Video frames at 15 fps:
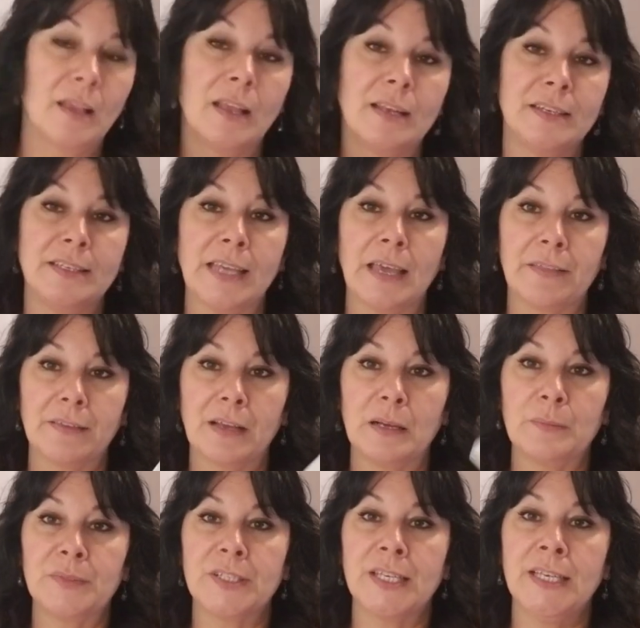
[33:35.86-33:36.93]
Death
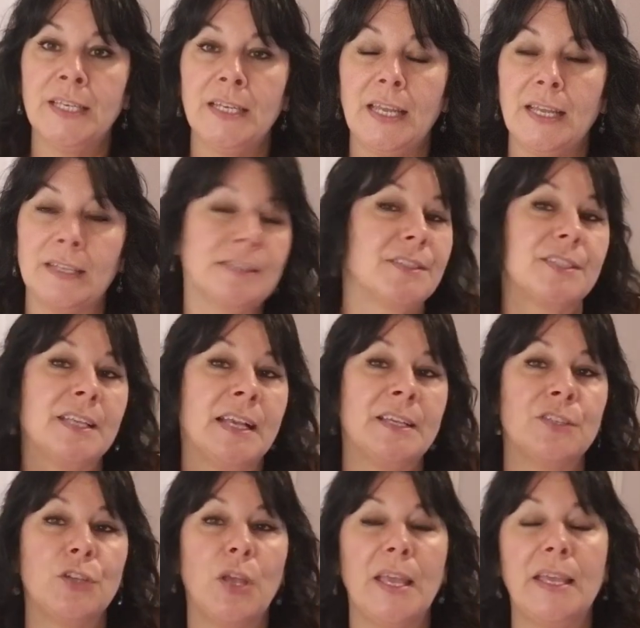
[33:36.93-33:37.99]
comes in and
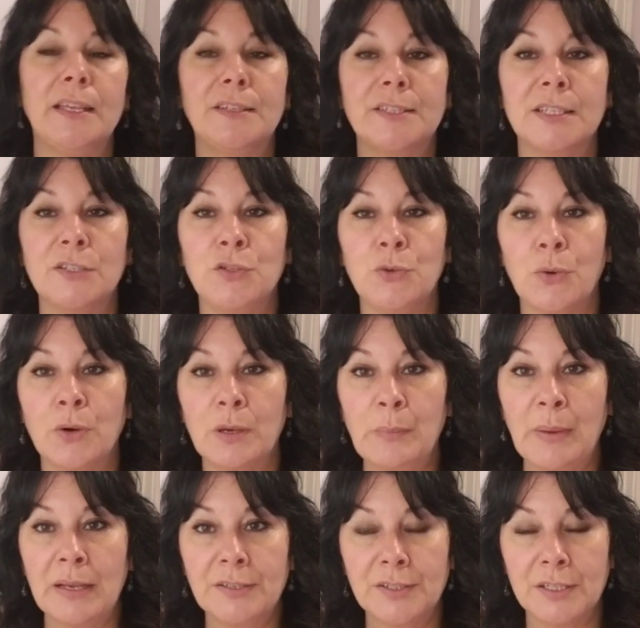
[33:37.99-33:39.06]
says it's in your
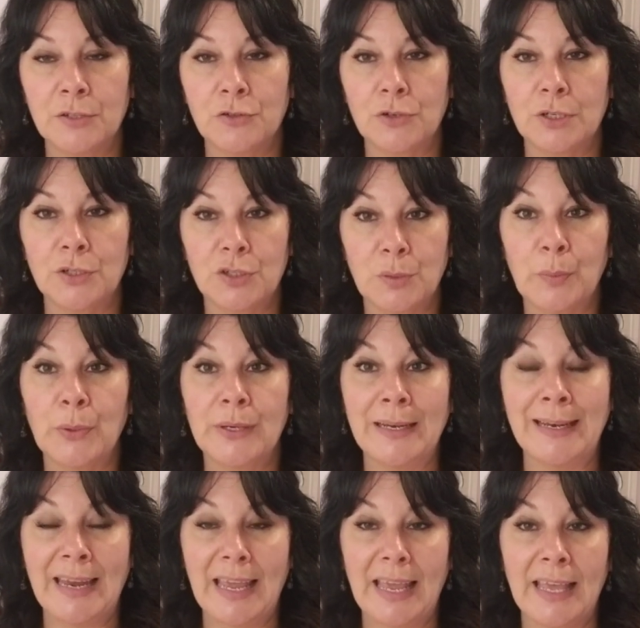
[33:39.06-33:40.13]
best interest to put
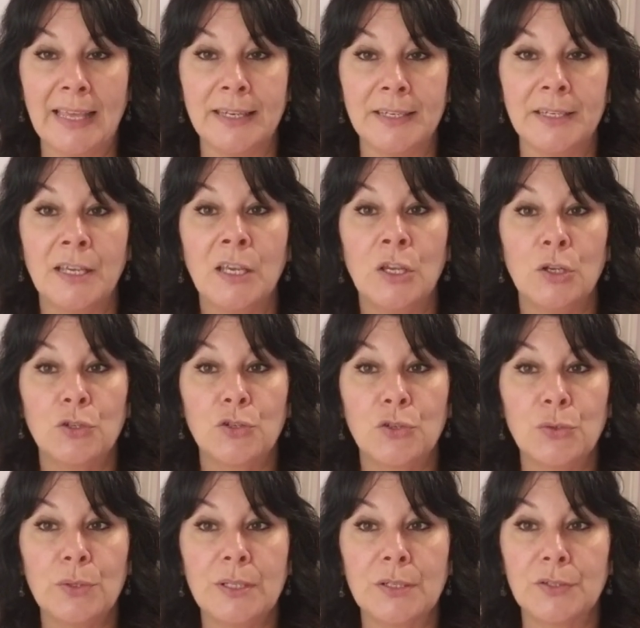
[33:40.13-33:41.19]
an end
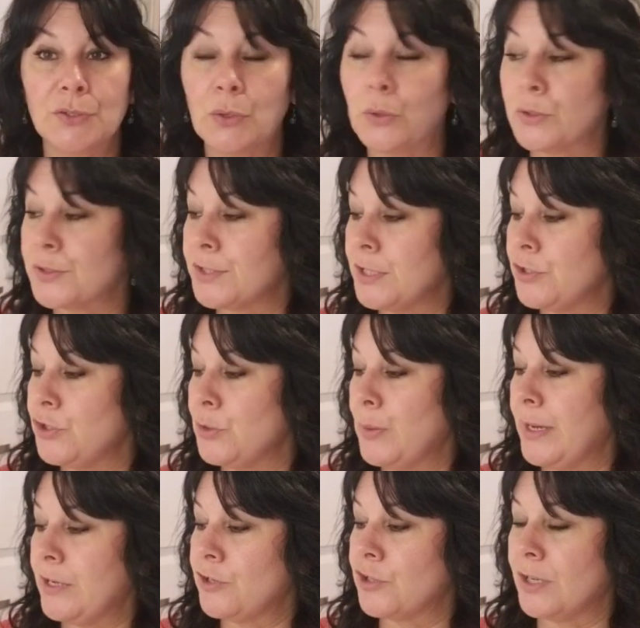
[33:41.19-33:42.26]
to this whole
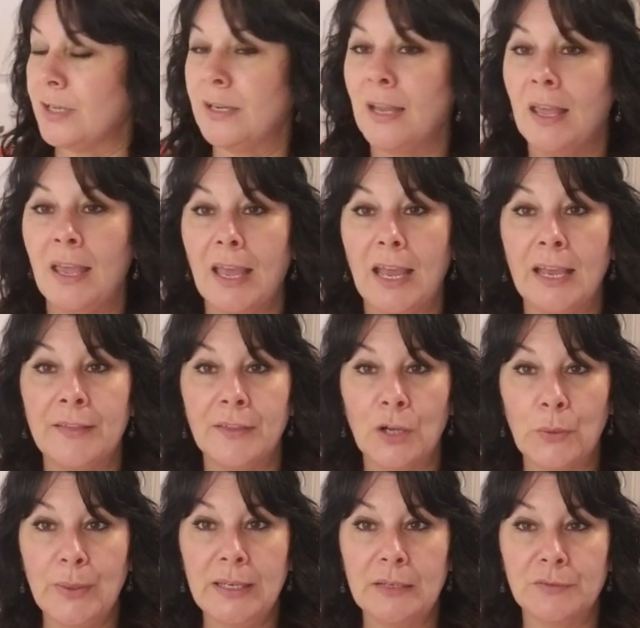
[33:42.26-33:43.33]
situation. And the
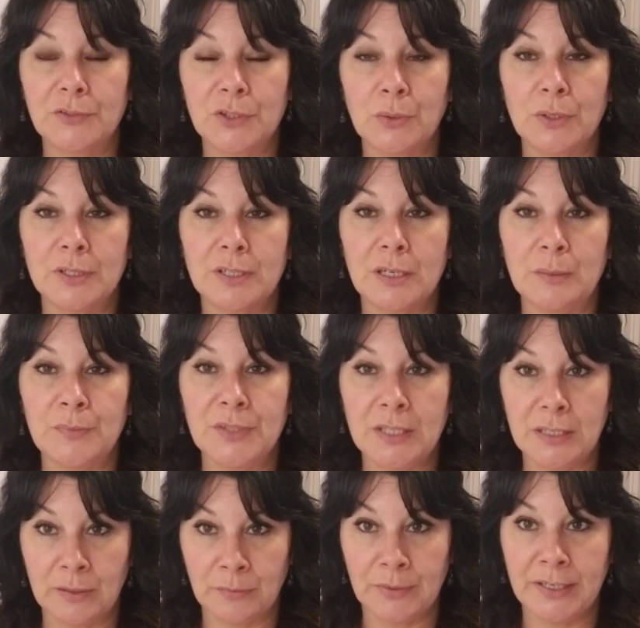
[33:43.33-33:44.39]
Queen of Swords comes
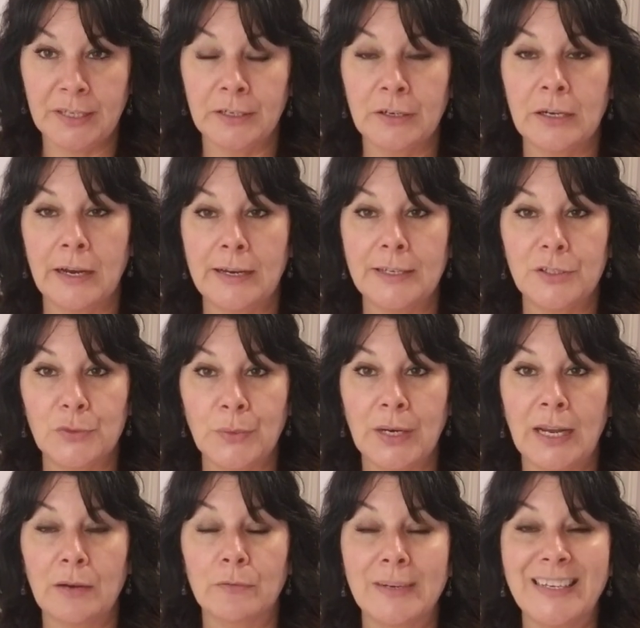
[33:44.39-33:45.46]
in and reiterates what
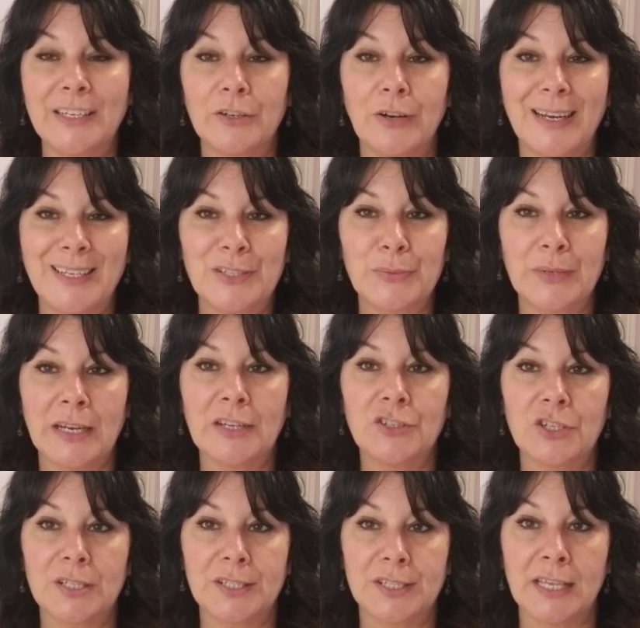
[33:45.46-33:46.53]
I reiterates what I
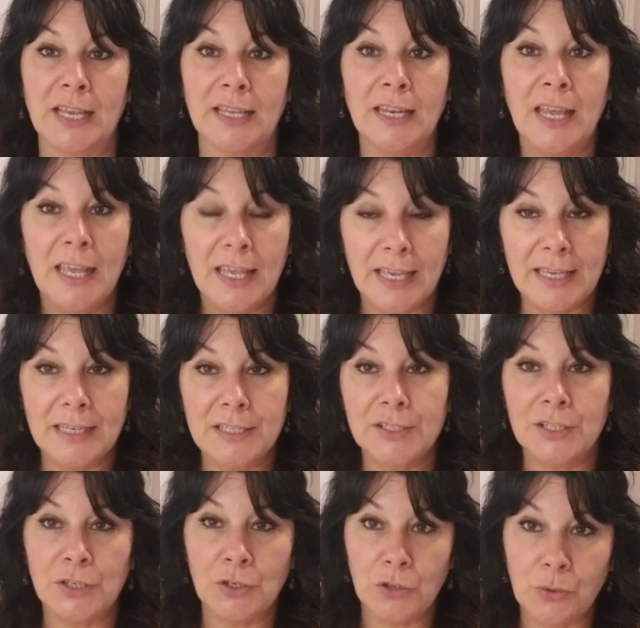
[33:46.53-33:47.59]
just said. It is
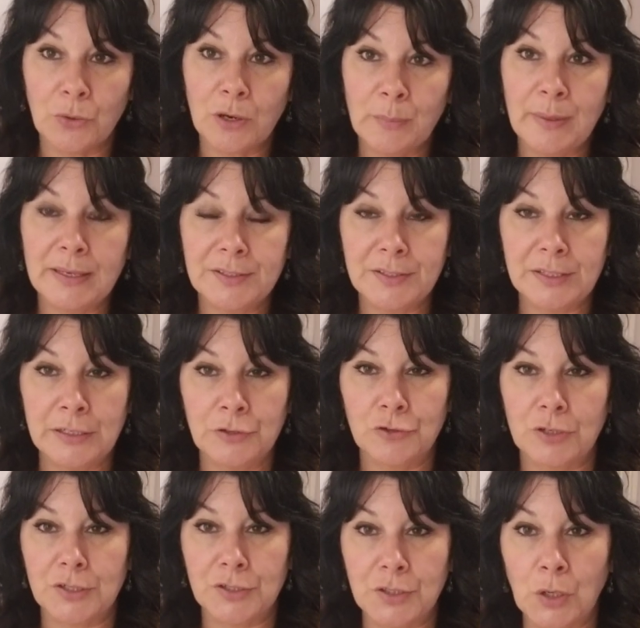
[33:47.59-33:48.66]
in your best
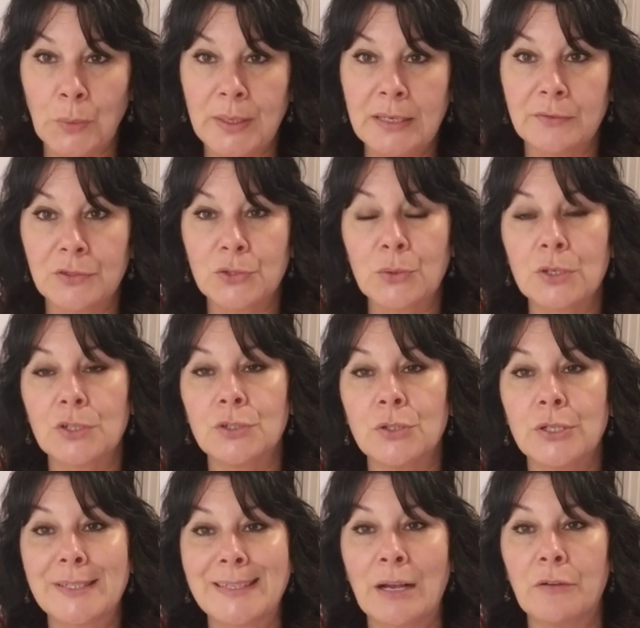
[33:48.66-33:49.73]
interest. The Queen of Swords
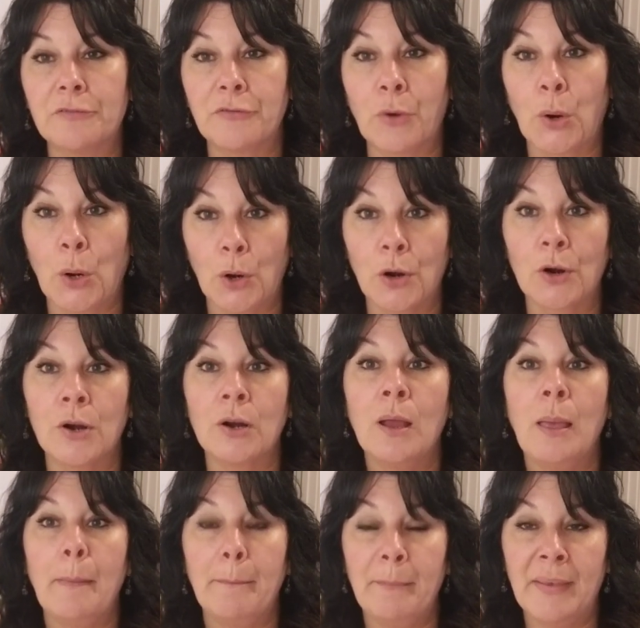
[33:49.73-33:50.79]
looks out for her
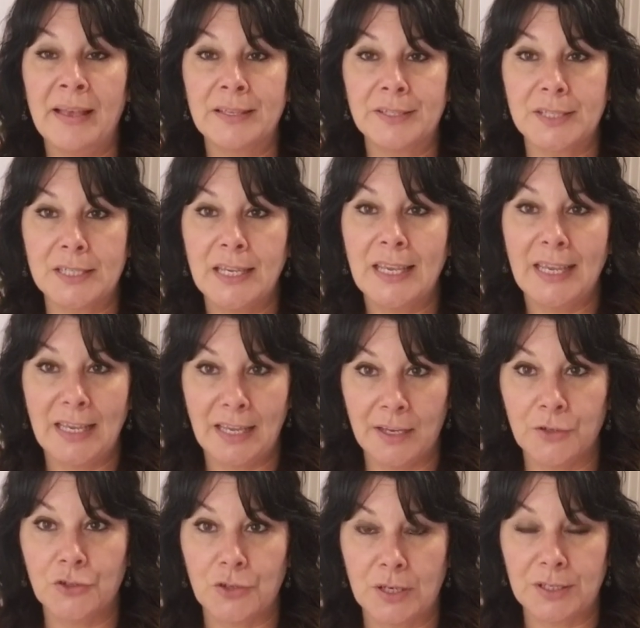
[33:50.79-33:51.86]
best
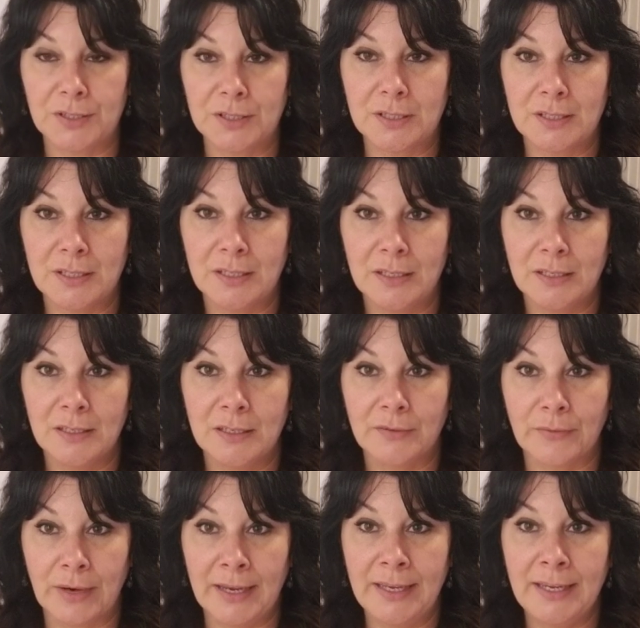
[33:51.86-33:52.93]
interests,
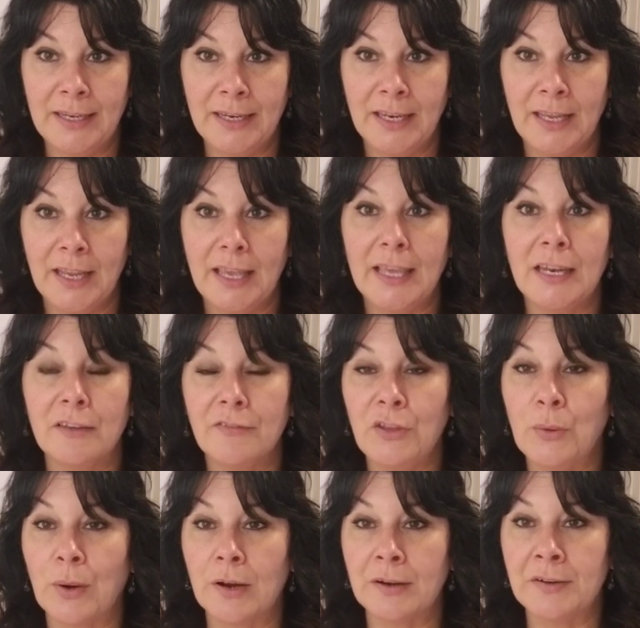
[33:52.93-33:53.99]
right? And if
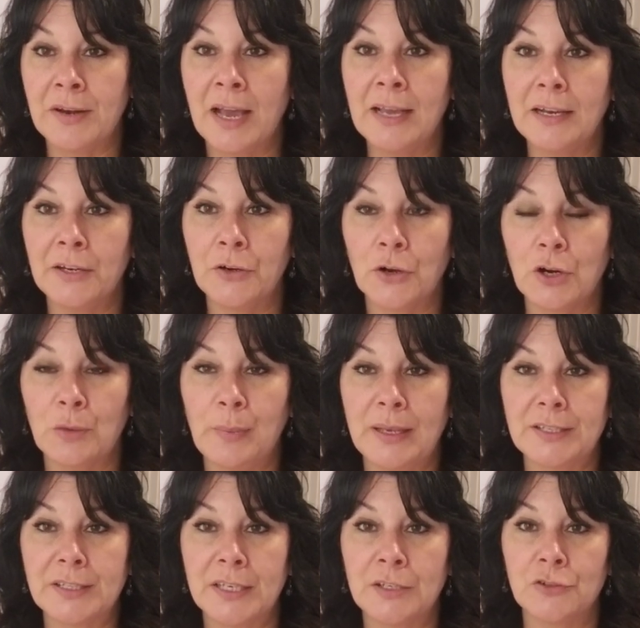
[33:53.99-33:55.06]
you are not in her
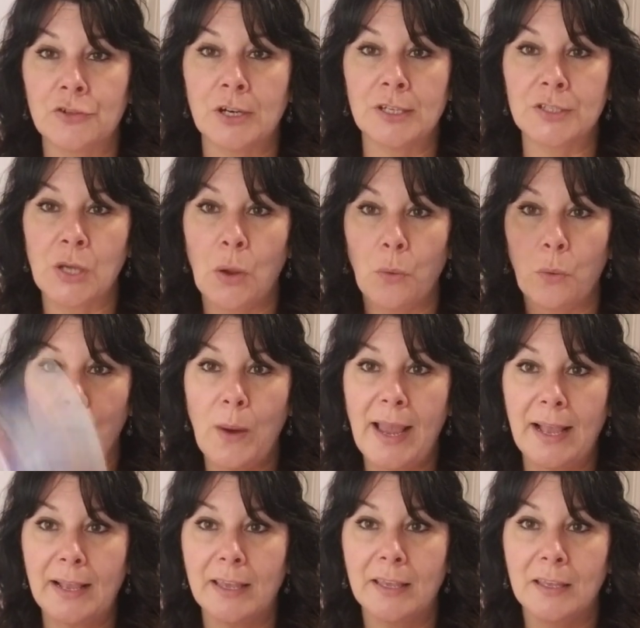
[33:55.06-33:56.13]
best interest,
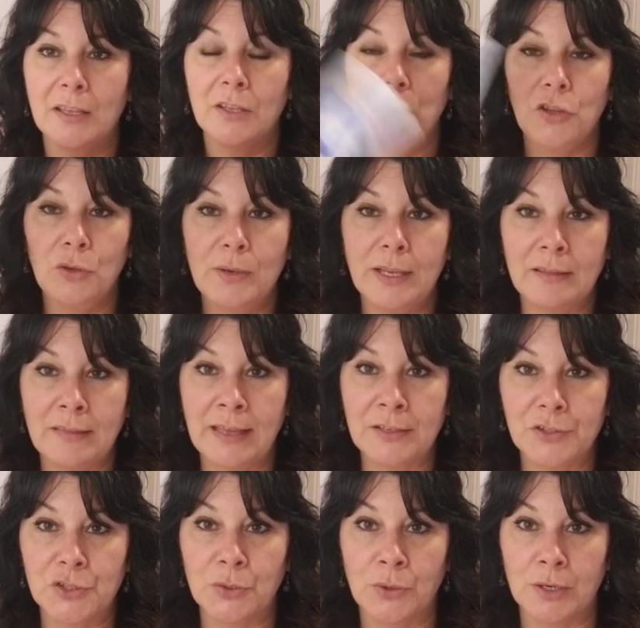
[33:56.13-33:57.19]
whack, you get that
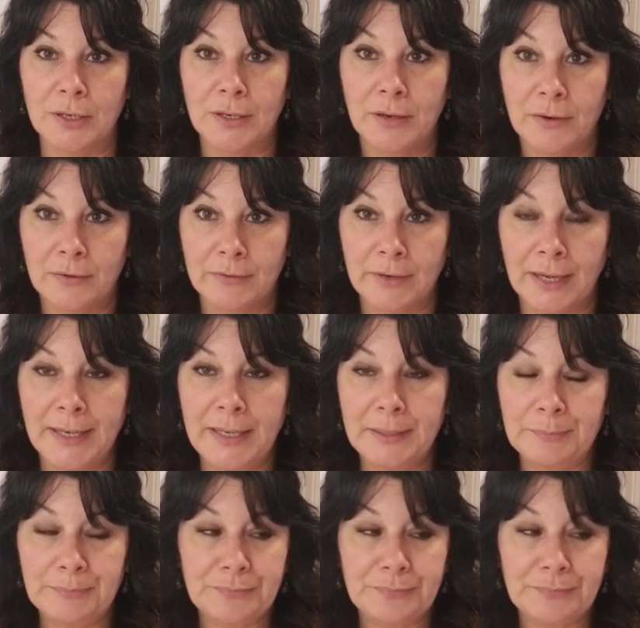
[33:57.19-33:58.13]
sword, right?